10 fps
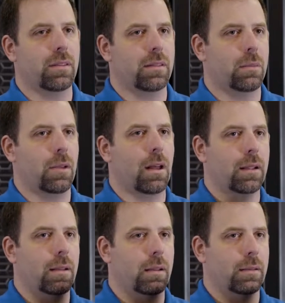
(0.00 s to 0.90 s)
system
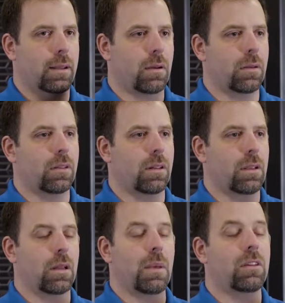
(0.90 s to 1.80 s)
lockdown so that
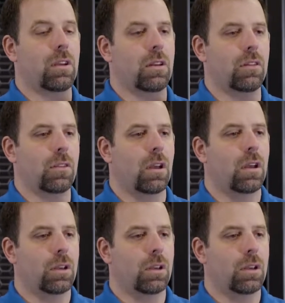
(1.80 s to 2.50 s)
you can make changes.